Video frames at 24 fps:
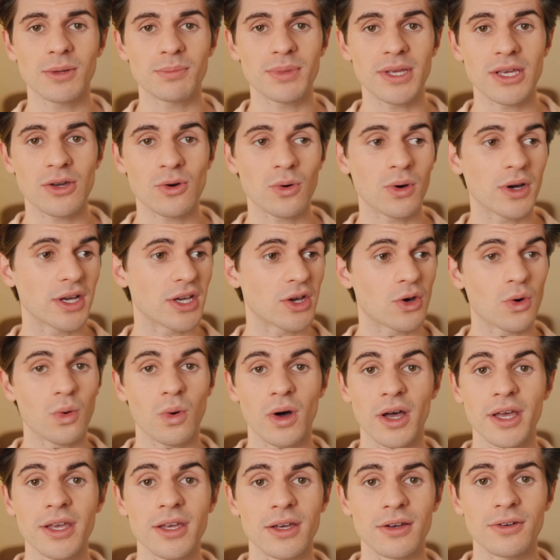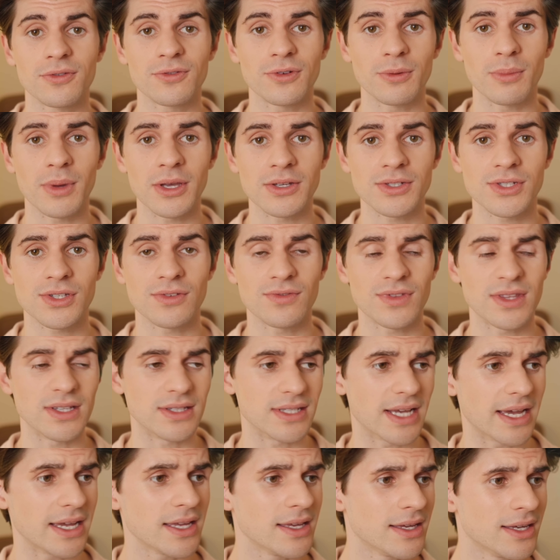to be quite quiet for most of the
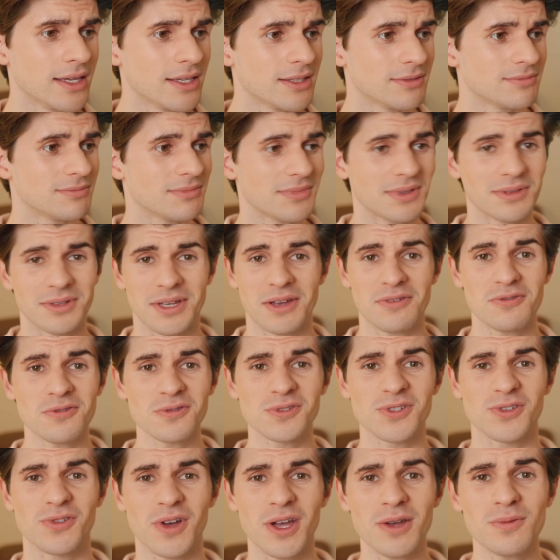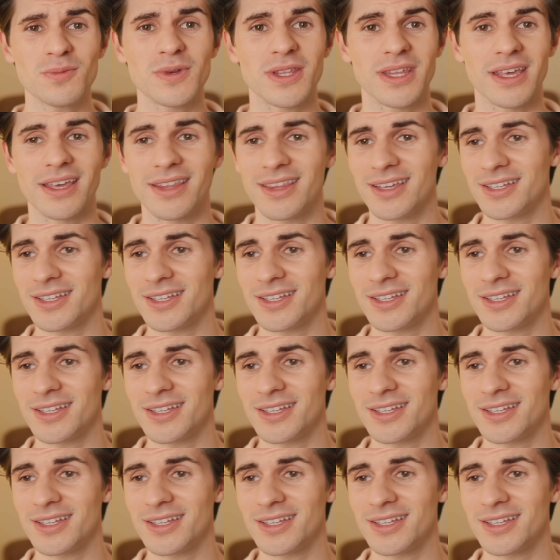day, everyone's fine with it.